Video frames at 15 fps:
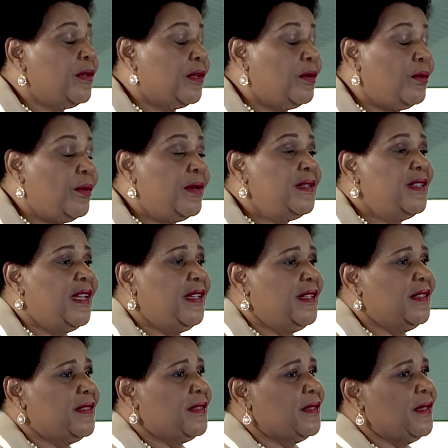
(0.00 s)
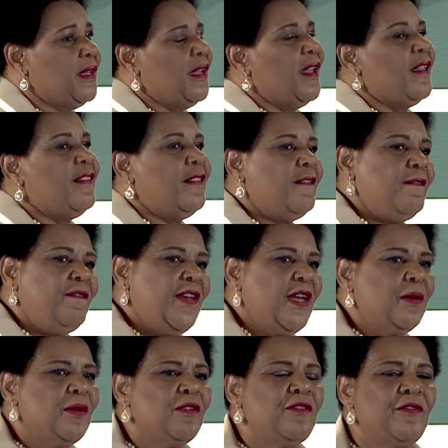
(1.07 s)
coordinated the
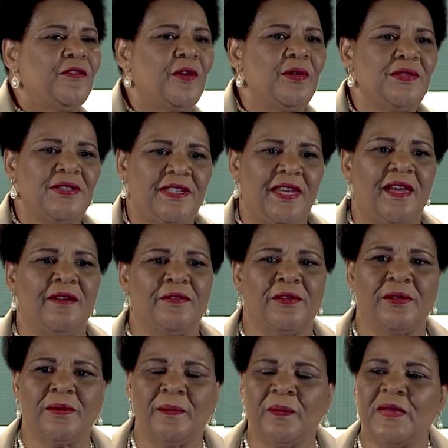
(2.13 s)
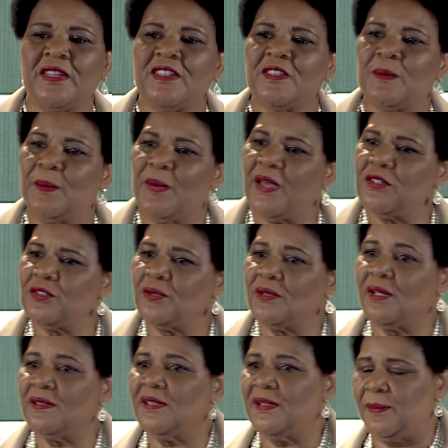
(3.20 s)
very first ever Special
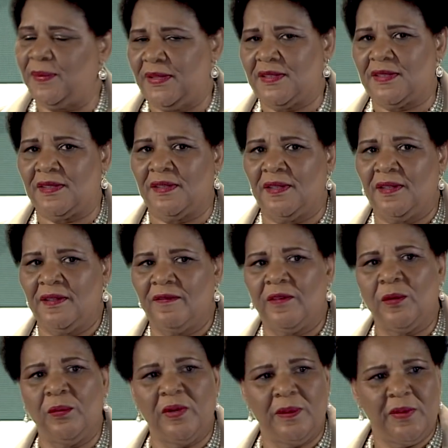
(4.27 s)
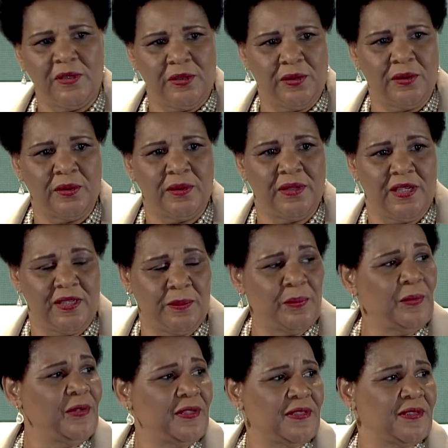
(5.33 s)
Olympics for women in
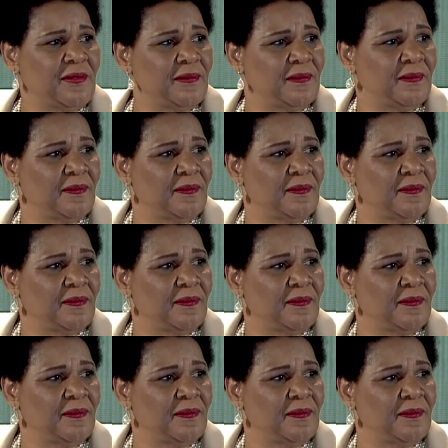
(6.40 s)
prison.